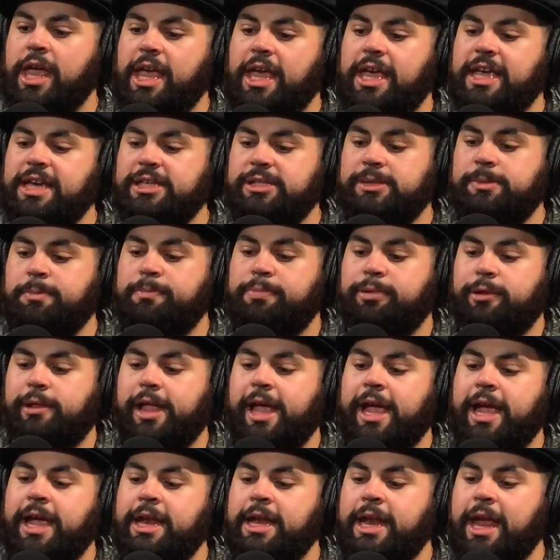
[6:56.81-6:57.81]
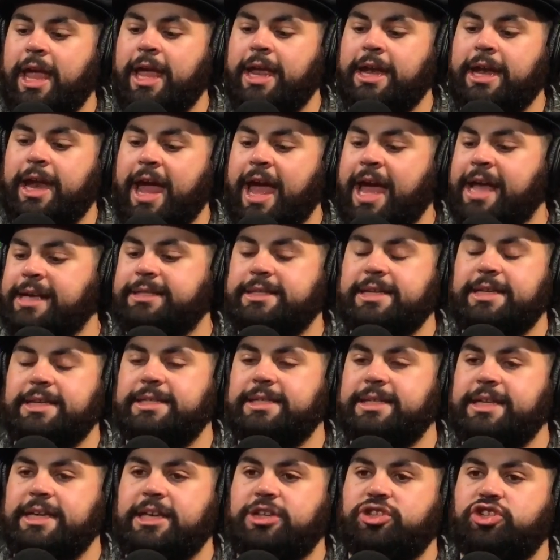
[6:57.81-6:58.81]
He's played in
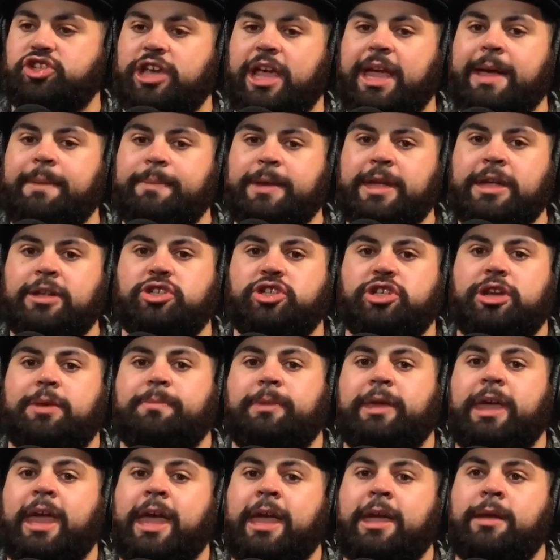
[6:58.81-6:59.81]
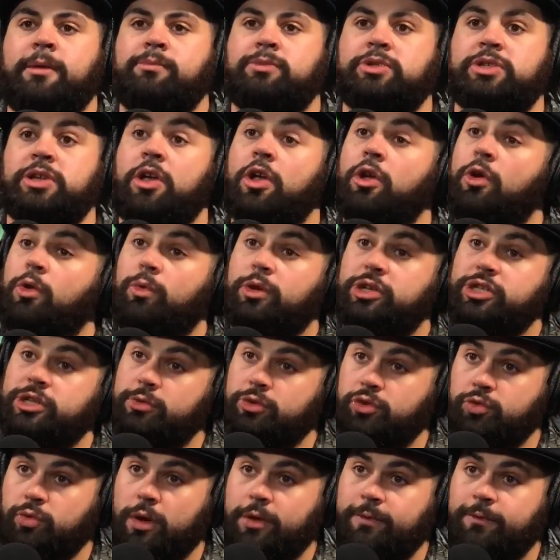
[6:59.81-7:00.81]
SEC championship games, which he
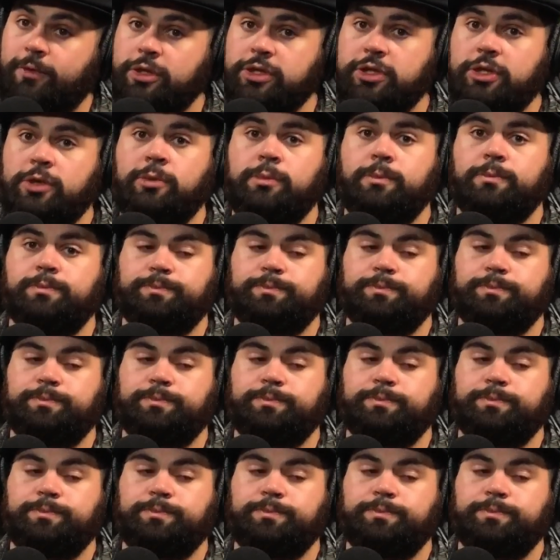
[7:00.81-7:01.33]
was 1 for 2.